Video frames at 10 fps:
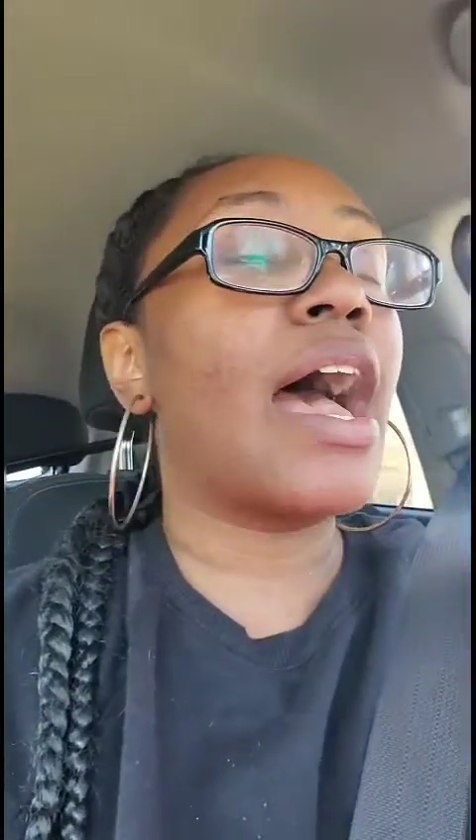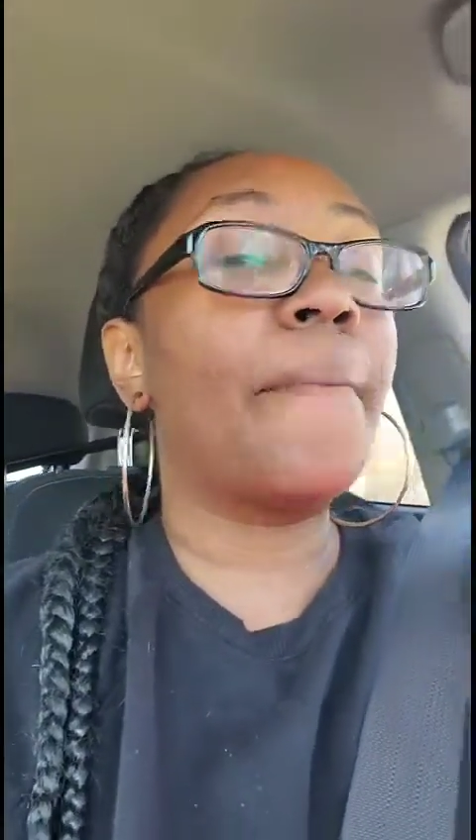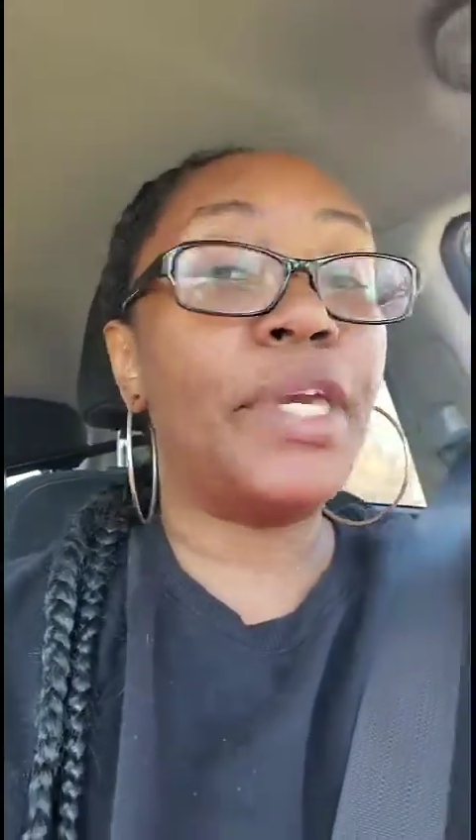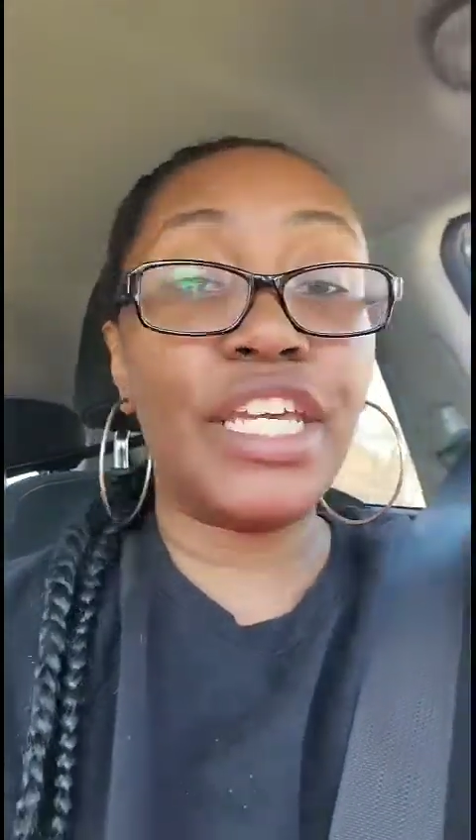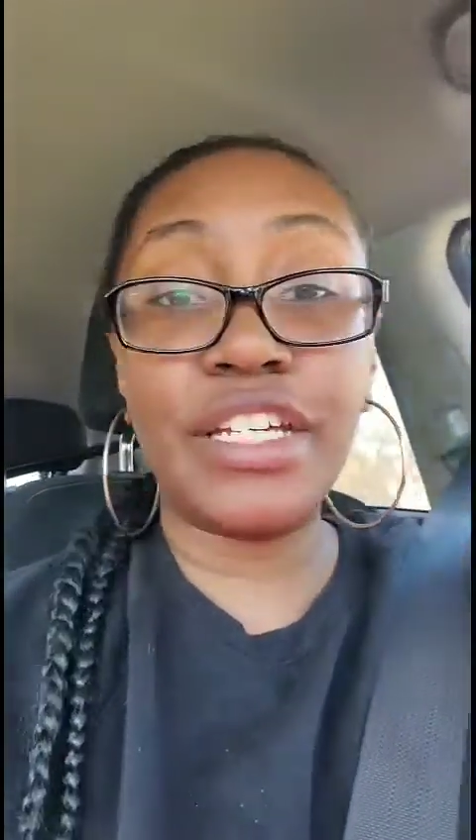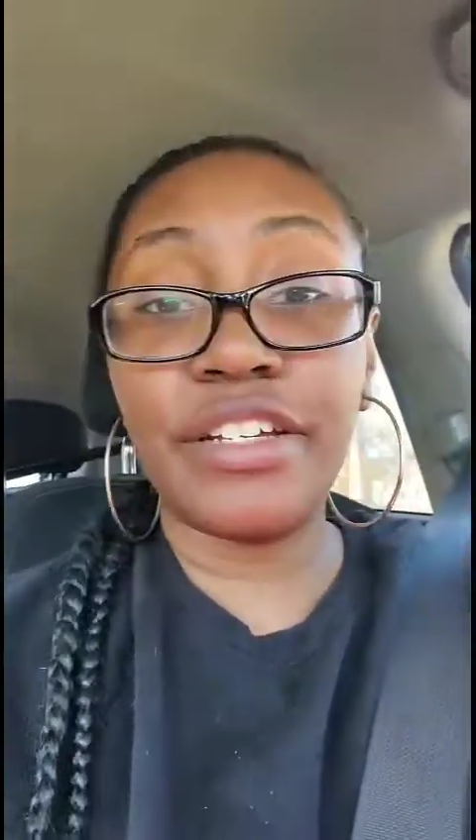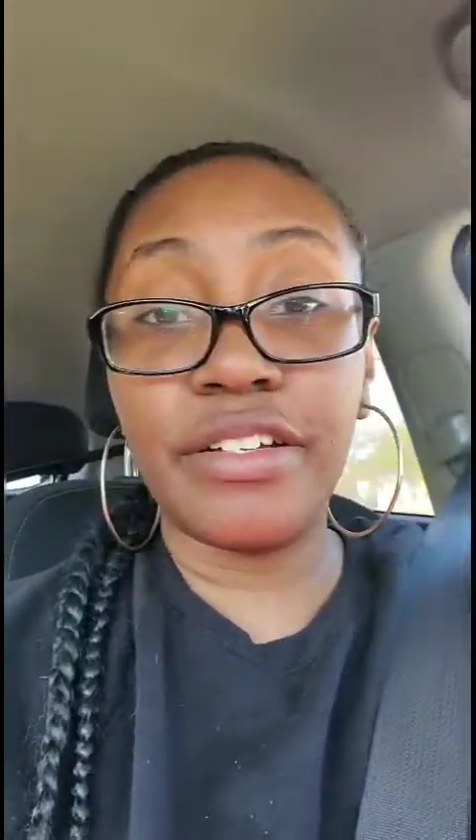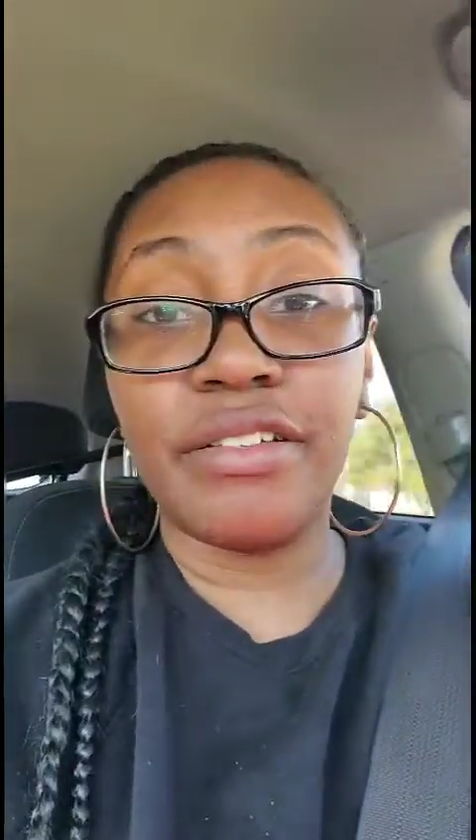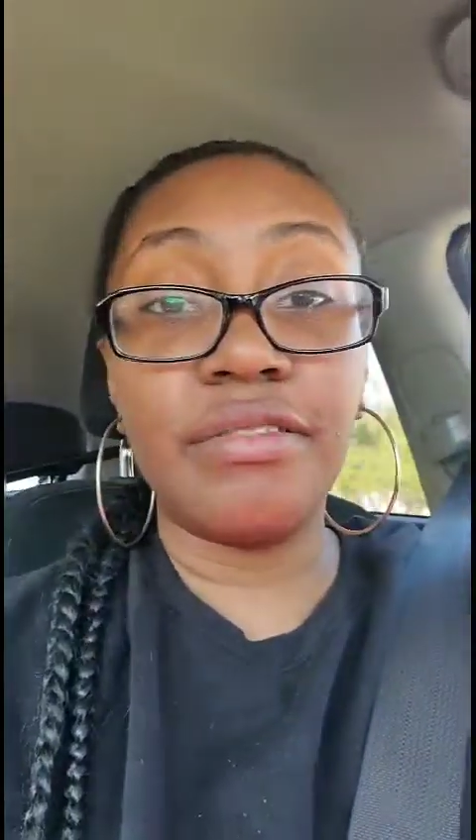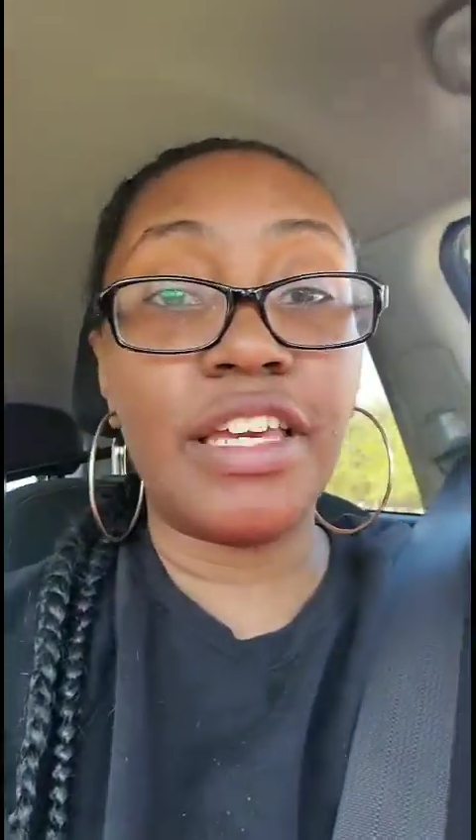I'm
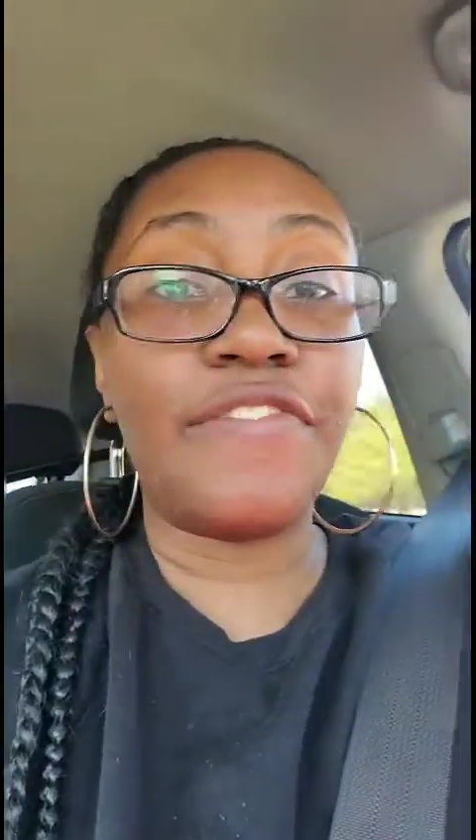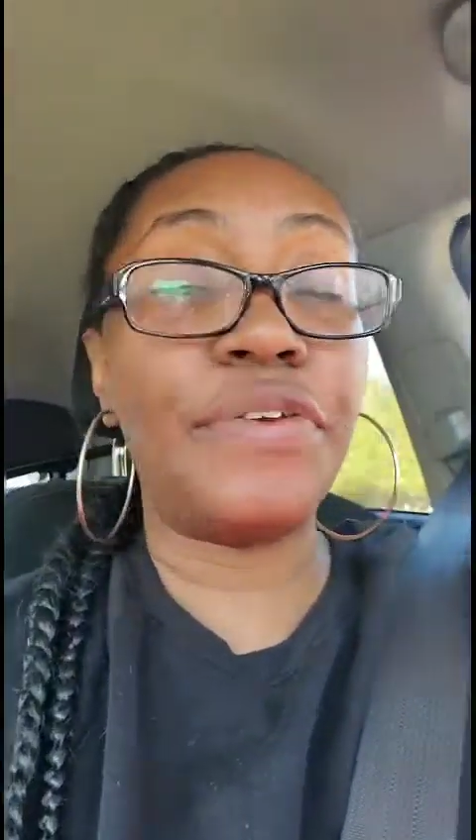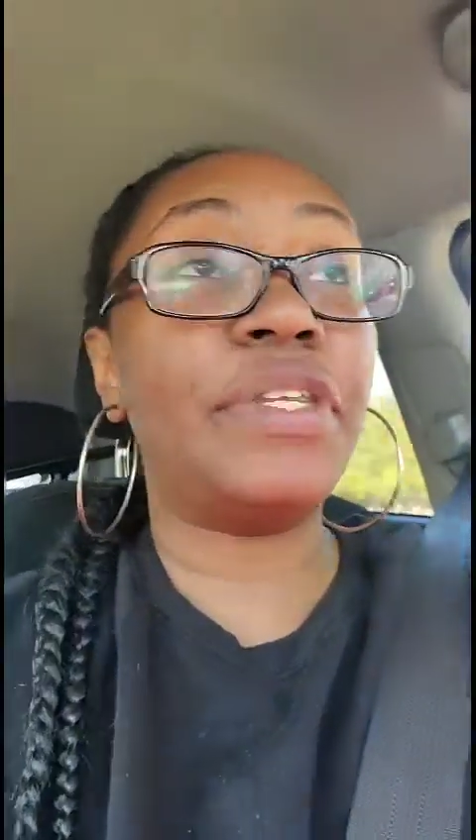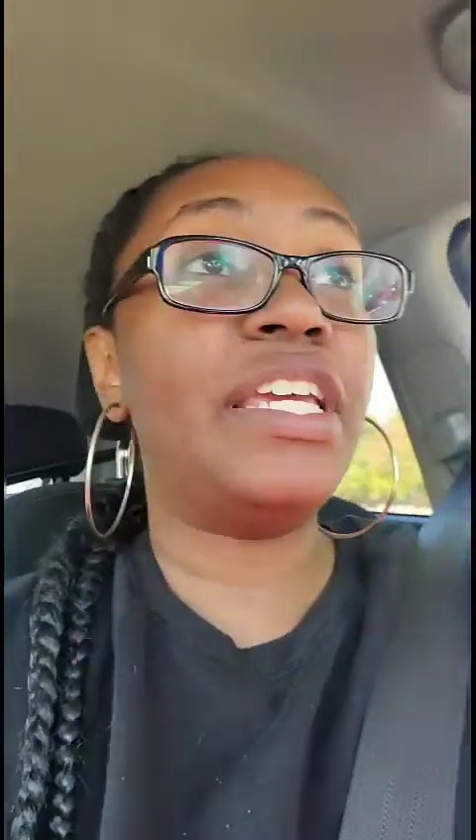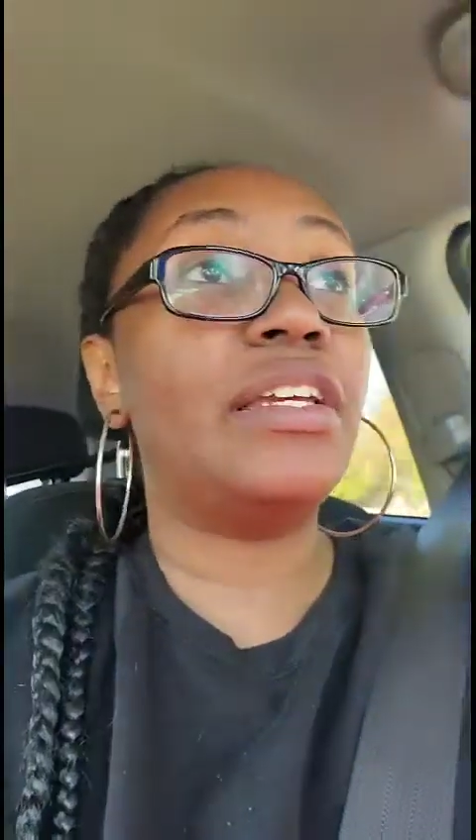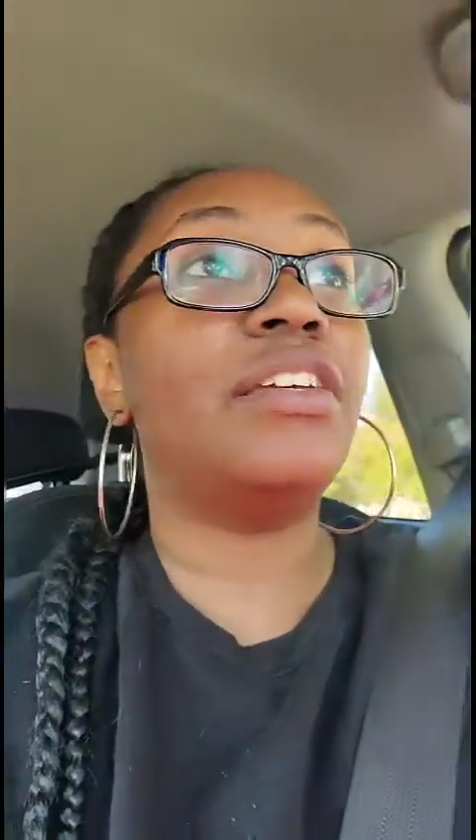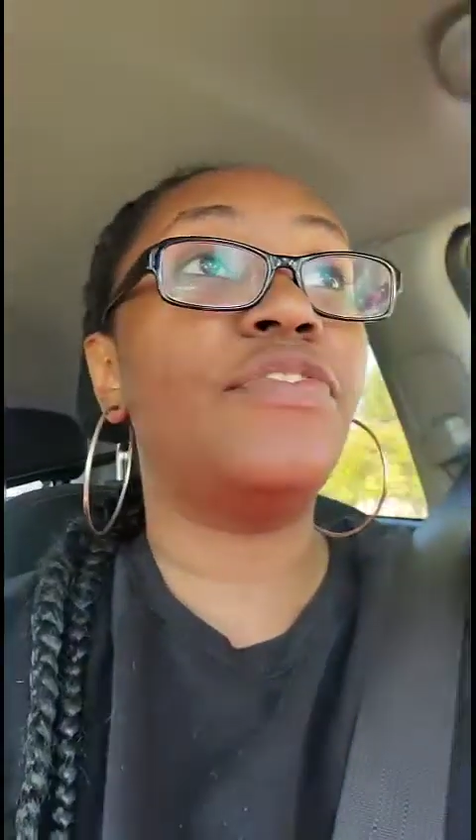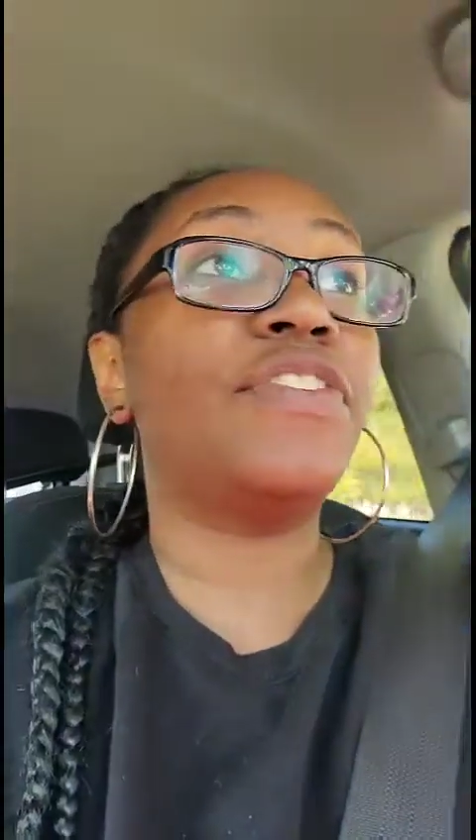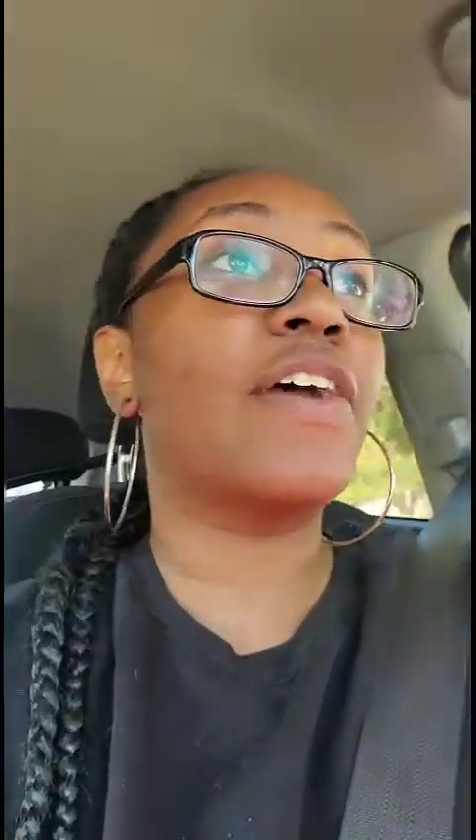here if